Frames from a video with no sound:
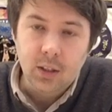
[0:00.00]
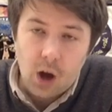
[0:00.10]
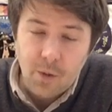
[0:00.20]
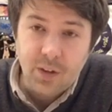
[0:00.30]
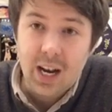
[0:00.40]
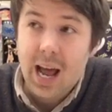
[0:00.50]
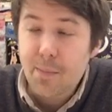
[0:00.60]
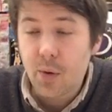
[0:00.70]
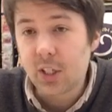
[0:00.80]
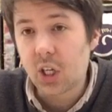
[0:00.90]
Often in
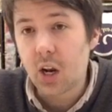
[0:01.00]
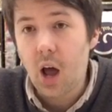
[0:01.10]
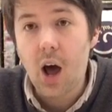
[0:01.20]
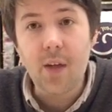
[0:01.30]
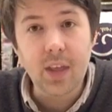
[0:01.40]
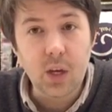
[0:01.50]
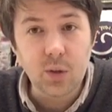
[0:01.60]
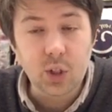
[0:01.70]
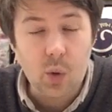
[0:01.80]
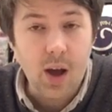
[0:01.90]
Aboriginal art we
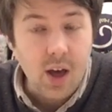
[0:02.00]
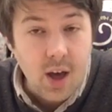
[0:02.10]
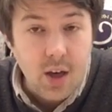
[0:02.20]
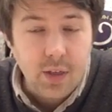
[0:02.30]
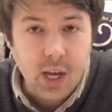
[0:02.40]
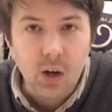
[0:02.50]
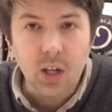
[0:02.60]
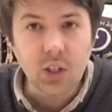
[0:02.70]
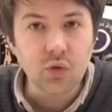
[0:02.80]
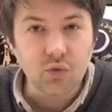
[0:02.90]
use quite earthy
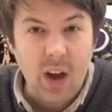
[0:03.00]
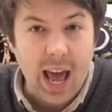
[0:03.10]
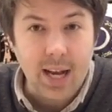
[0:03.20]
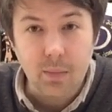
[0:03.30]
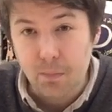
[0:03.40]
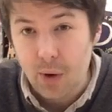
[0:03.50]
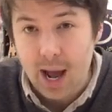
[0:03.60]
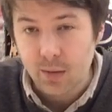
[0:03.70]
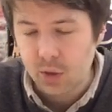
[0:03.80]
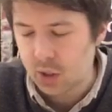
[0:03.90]
colours, red,
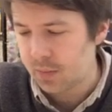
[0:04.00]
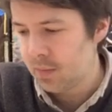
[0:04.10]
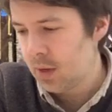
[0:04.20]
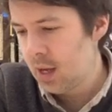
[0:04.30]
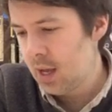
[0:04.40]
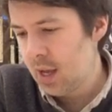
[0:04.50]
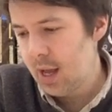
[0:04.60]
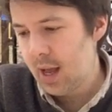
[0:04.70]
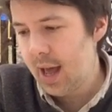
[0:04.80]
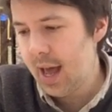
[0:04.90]
browns.
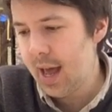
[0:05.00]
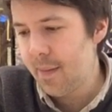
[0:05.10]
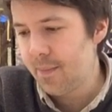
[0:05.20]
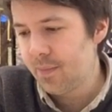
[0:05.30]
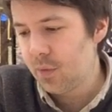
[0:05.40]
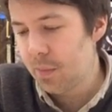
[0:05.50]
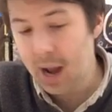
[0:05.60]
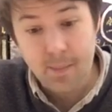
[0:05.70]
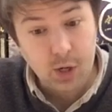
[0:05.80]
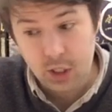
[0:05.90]
But
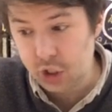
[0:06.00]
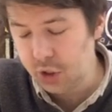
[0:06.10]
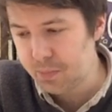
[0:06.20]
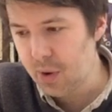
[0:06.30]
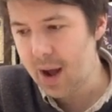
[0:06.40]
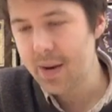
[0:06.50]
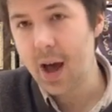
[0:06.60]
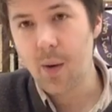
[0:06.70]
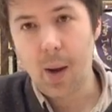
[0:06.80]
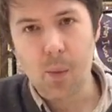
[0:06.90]
I'm going to choose brown
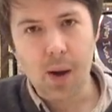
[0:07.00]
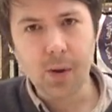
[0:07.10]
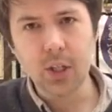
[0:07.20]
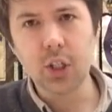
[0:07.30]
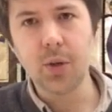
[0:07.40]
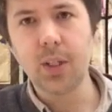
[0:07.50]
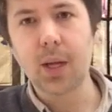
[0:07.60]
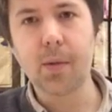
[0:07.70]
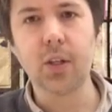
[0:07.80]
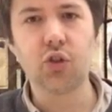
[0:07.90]
now. And what I'm going to do is
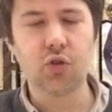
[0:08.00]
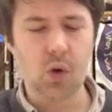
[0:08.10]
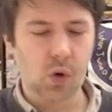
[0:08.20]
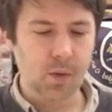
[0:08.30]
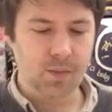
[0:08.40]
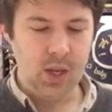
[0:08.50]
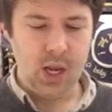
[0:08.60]
I'm going to draw